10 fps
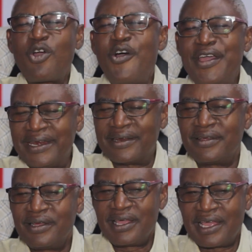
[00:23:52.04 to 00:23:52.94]

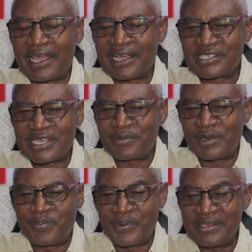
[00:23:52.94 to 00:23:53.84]
coin, except
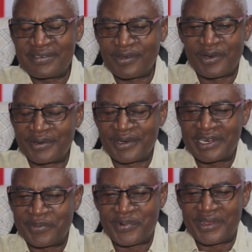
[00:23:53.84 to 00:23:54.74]
the breeze, or not
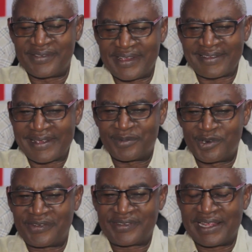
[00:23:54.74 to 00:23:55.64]
the breeze, except
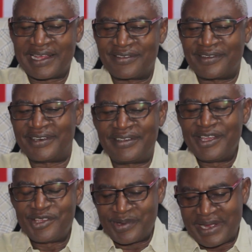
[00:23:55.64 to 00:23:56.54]
dust gathers on it.
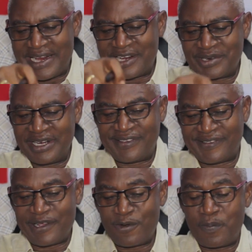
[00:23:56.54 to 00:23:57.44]
You can actually
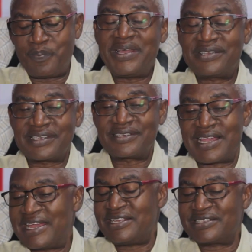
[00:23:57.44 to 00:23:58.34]
see who picks
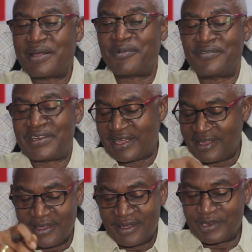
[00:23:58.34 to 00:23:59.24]
it any time of day,
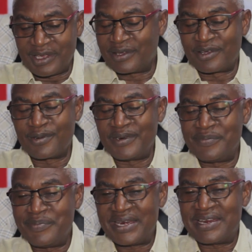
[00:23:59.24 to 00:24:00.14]

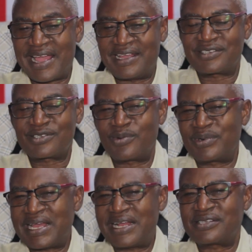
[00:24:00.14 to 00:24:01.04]
including midnight. So
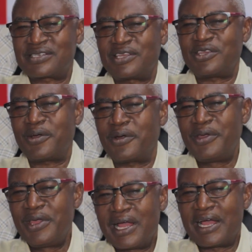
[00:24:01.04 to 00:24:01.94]
that's secure,
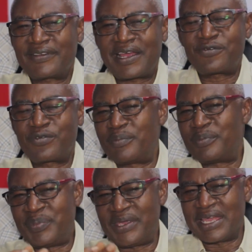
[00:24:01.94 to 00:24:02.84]
aside
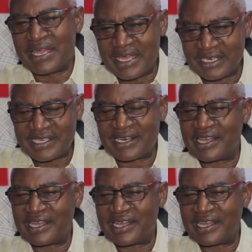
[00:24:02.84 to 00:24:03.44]
from being a gated